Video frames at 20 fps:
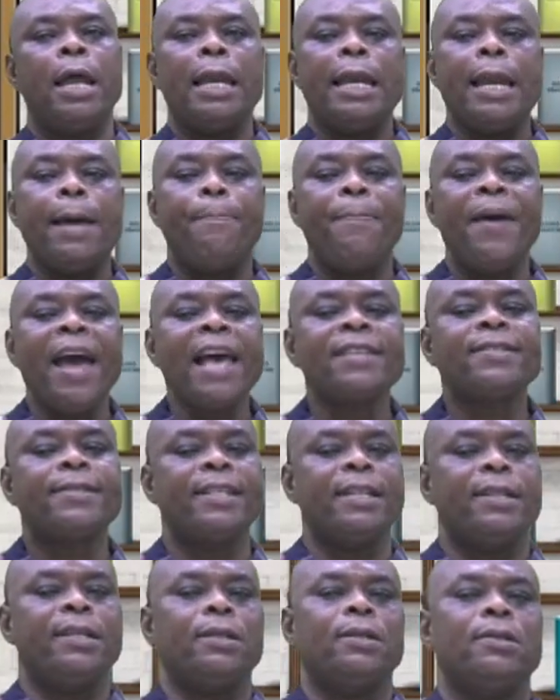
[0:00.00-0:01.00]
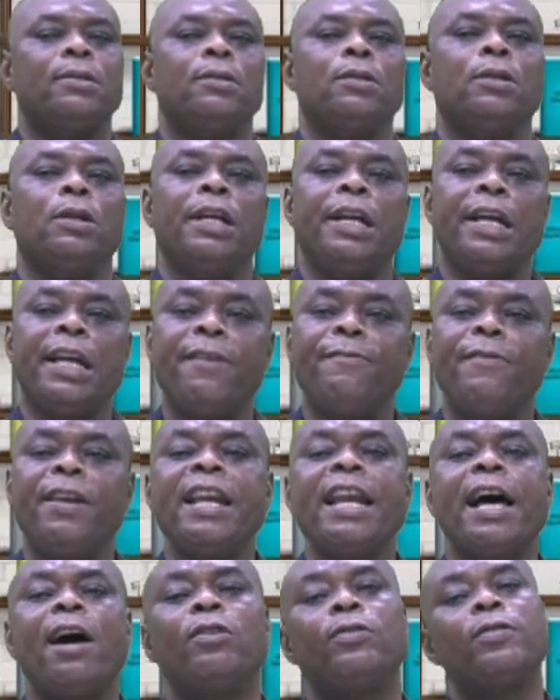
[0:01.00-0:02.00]
The person
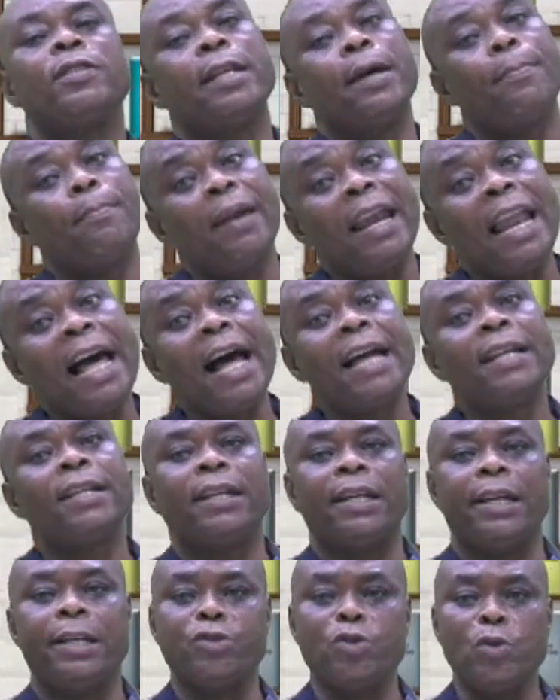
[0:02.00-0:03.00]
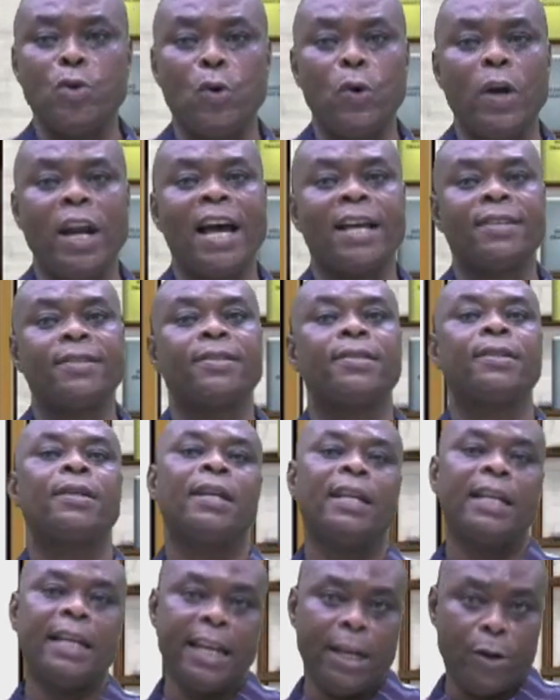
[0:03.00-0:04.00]
giving out the blood is known as
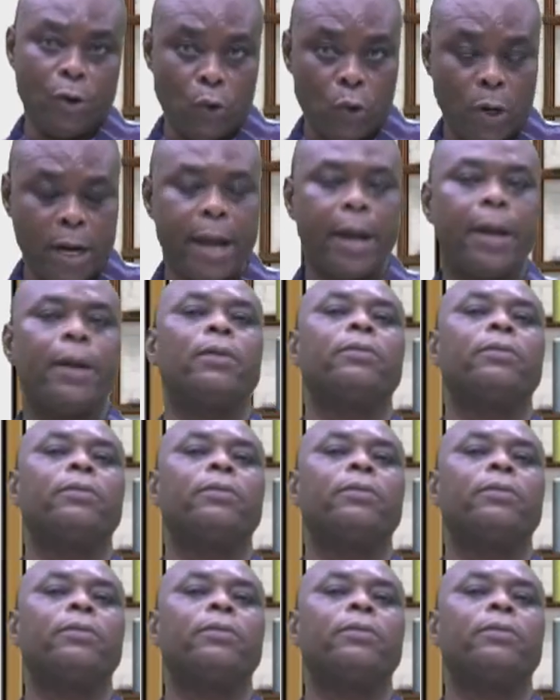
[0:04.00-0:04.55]
the donor,